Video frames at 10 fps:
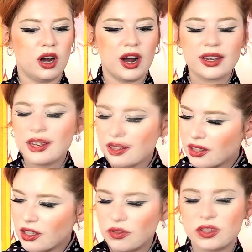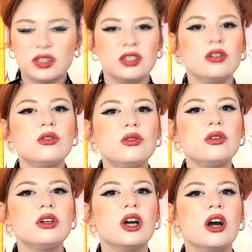I can't think of a
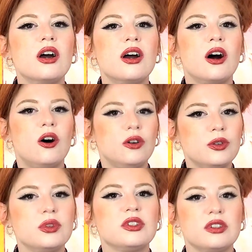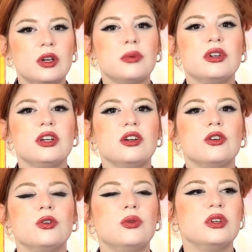single Hollywood
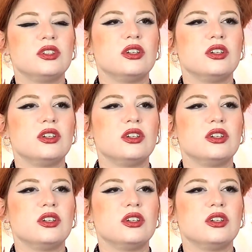celebrity who is